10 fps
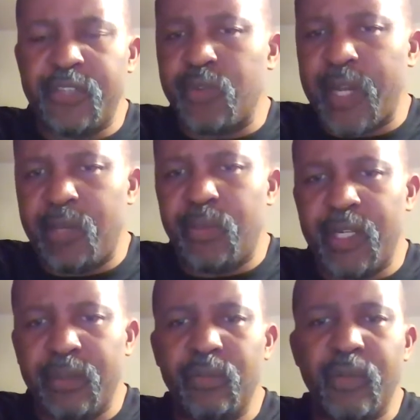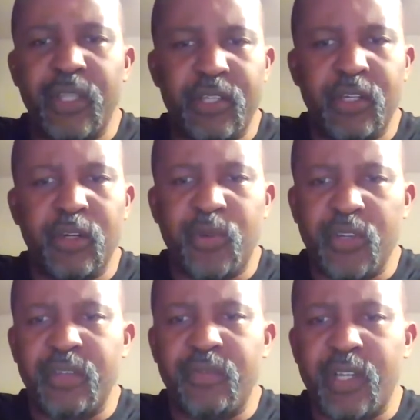for anyone, whether you're a
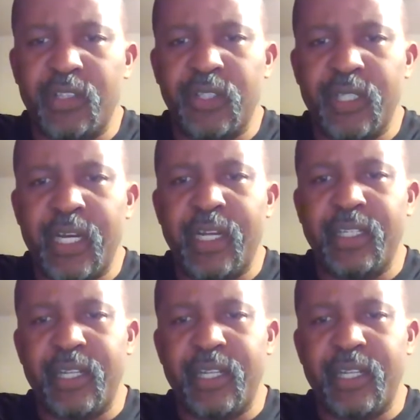person of color or not.